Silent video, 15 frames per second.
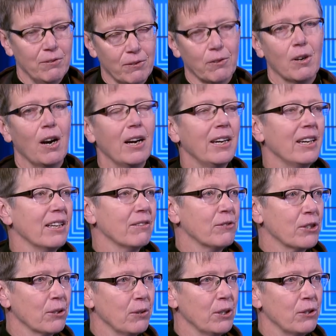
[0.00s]
variety of
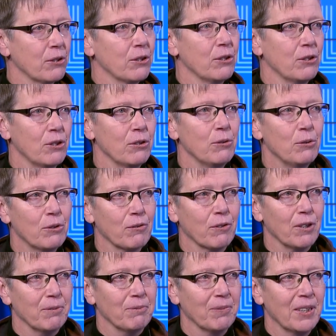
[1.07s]
choice to choose
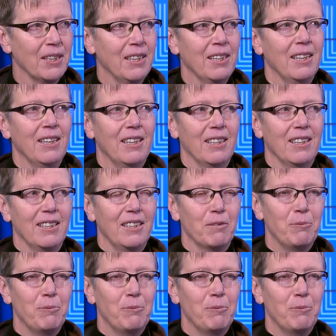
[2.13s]
from. The